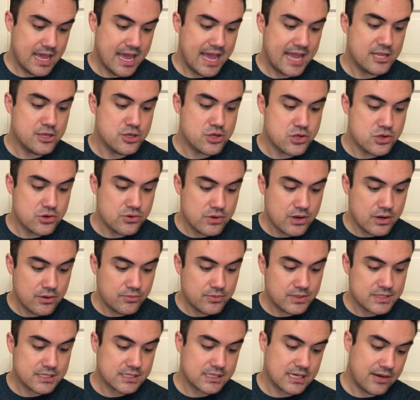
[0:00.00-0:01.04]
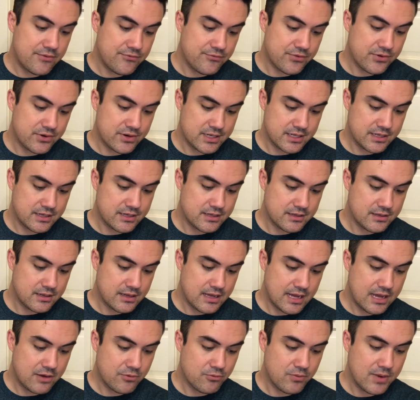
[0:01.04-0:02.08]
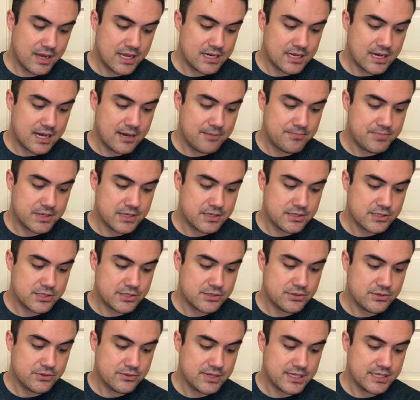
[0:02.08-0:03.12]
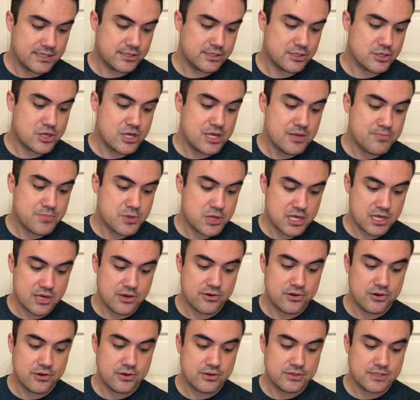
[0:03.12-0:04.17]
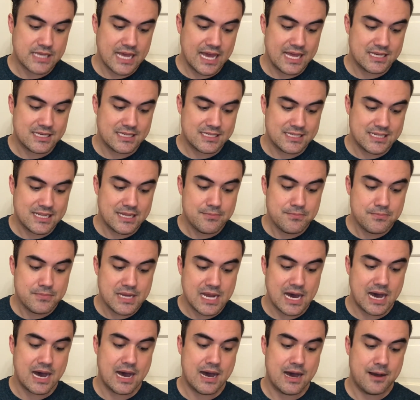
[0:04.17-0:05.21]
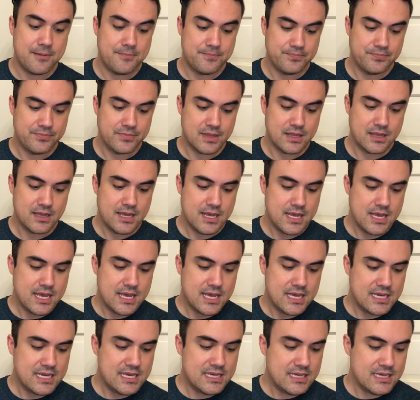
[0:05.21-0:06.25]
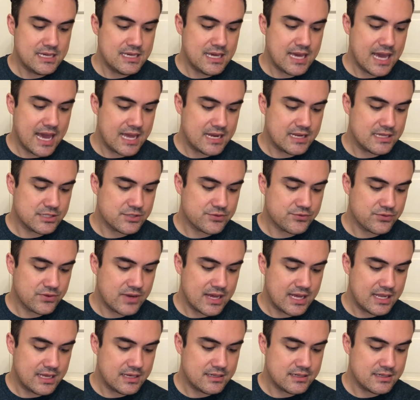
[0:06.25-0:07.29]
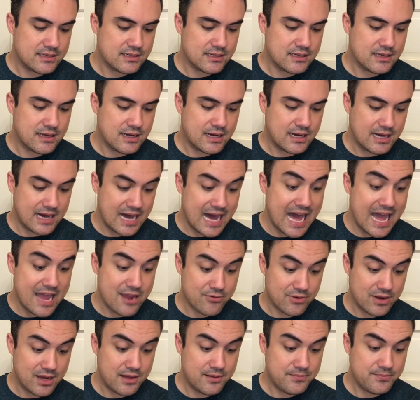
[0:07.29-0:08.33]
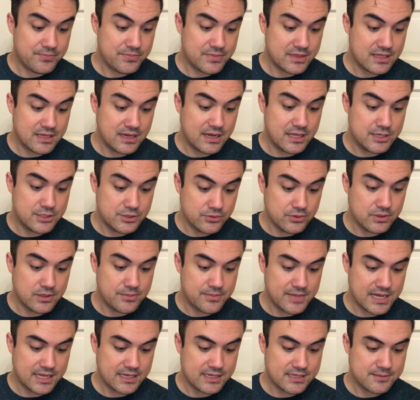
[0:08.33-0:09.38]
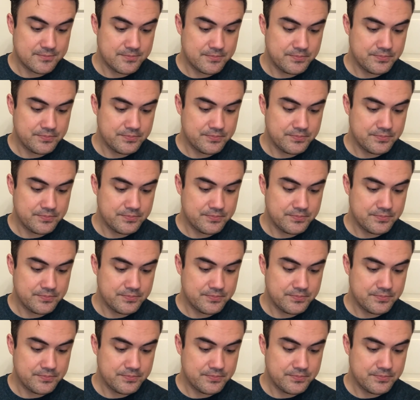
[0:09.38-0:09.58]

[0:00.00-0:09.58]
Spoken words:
And Judah was comforted and went up to his sheep shearers at Timnah, he and his friend Hira, the Adullamite.